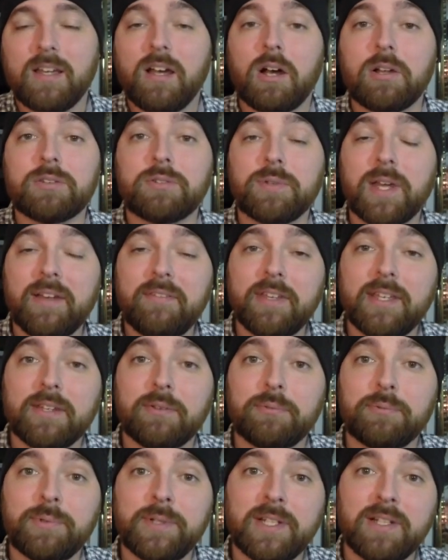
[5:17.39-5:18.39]
Also, having
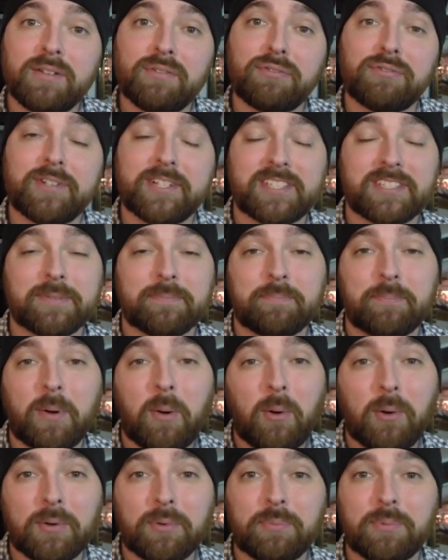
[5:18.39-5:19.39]
a real fridge
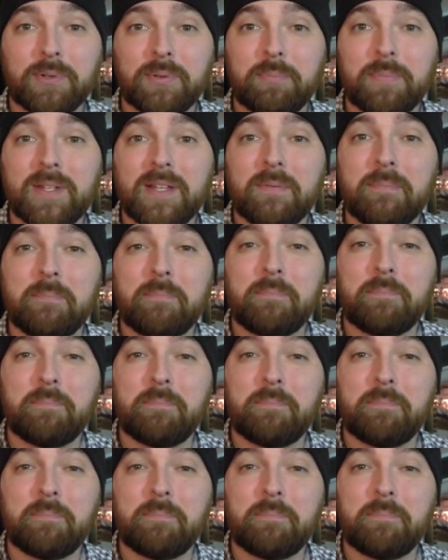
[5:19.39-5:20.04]
aboard would be a